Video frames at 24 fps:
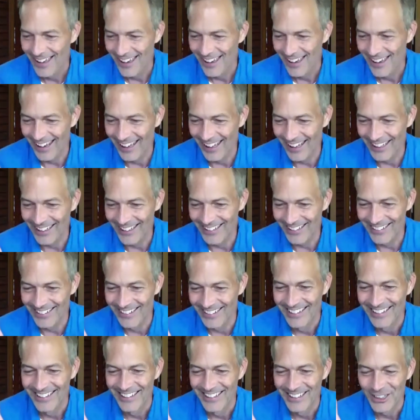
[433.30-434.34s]
And
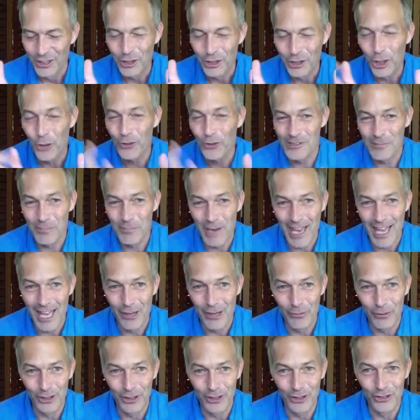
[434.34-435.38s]
it's bad
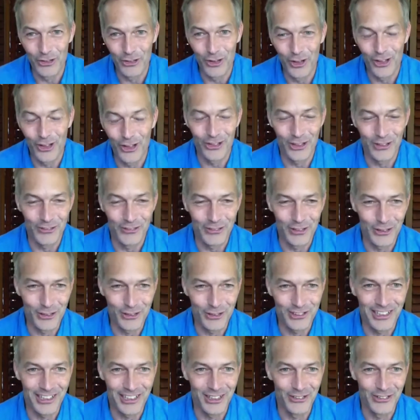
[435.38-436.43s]
when your daughter even
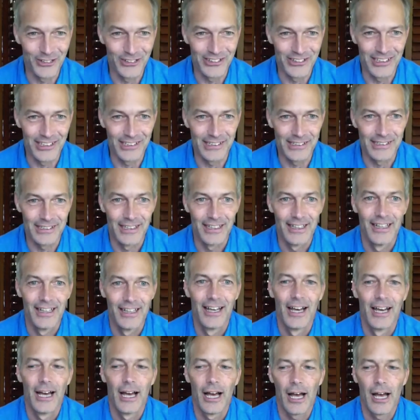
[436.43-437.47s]
looks at you and says,
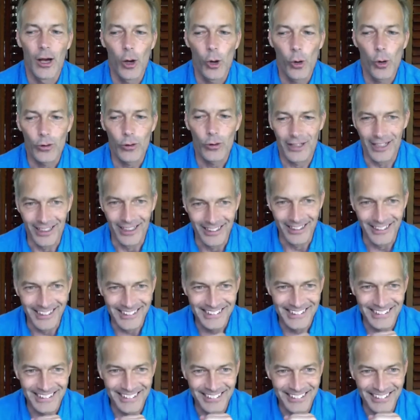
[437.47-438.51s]
okay,
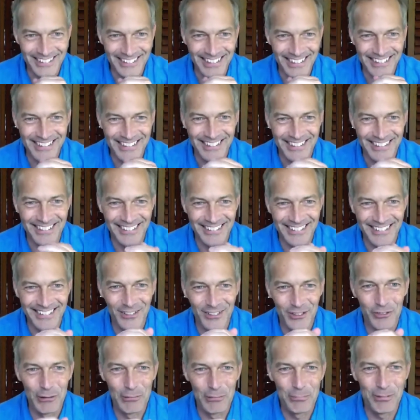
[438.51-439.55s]
let's
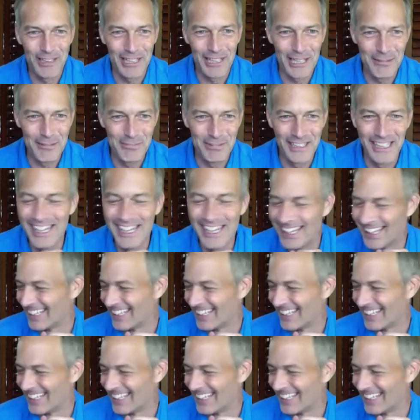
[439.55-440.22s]
look for plan B.